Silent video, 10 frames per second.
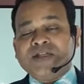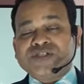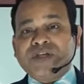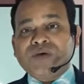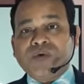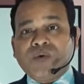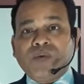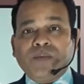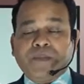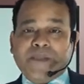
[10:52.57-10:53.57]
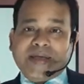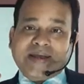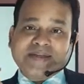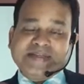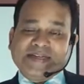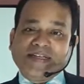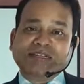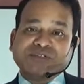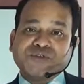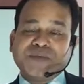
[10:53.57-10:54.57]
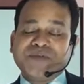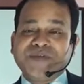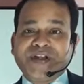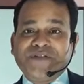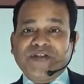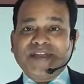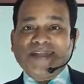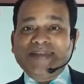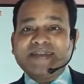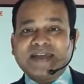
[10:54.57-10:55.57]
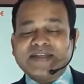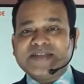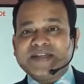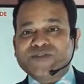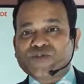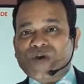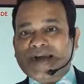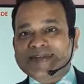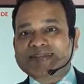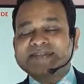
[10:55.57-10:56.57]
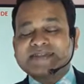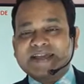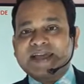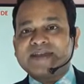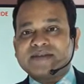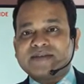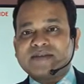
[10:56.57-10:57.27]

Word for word: so parents needs to be very very intelligent to understand